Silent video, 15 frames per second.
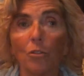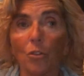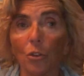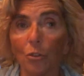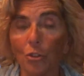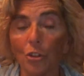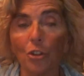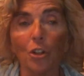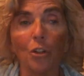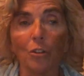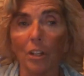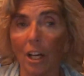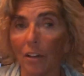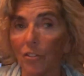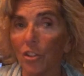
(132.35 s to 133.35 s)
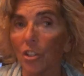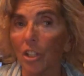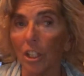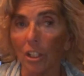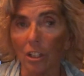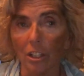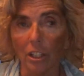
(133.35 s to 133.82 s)
you to know that I have
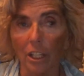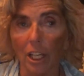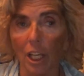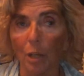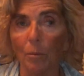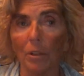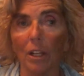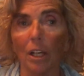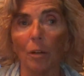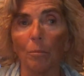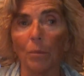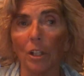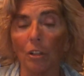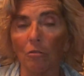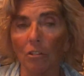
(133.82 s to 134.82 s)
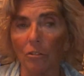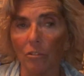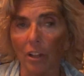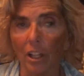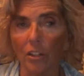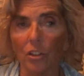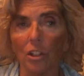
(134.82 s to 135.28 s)
skin in the game and that I'm being
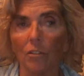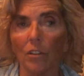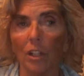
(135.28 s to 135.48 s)
reflective,